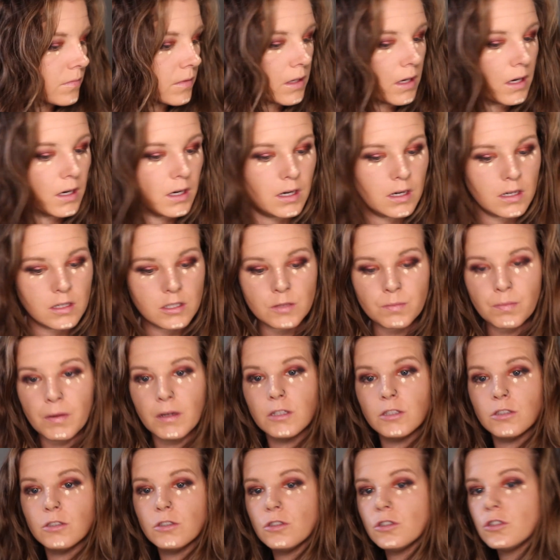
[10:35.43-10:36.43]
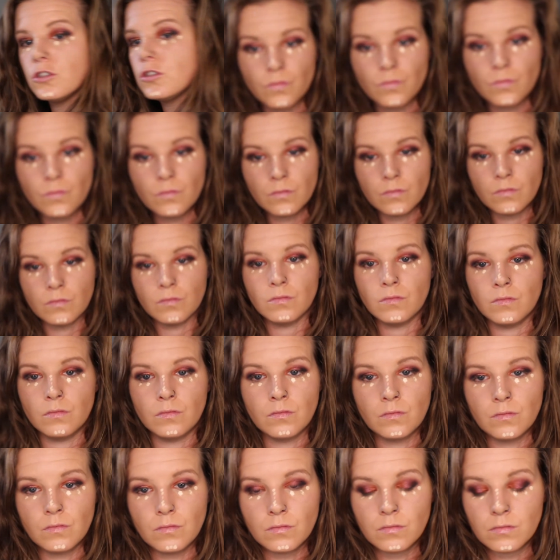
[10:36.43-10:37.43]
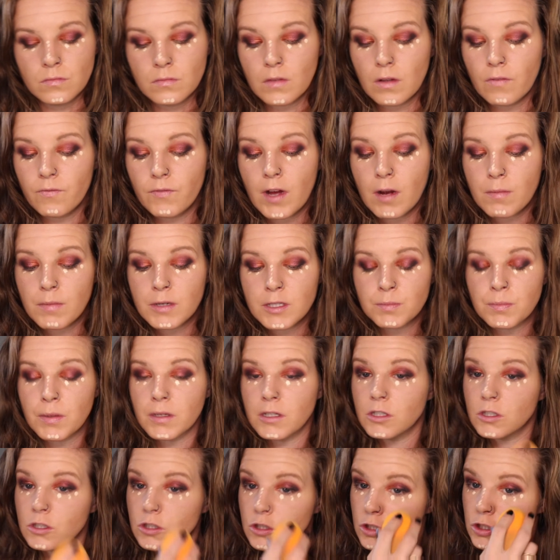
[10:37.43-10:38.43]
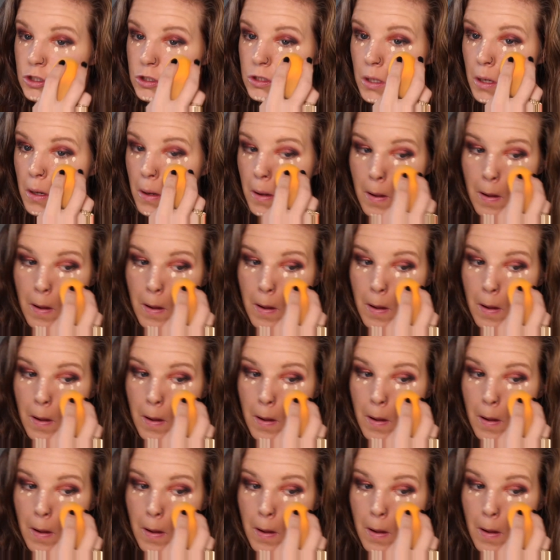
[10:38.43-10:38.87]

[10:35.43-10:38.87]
I need a sponge. Found a sponge.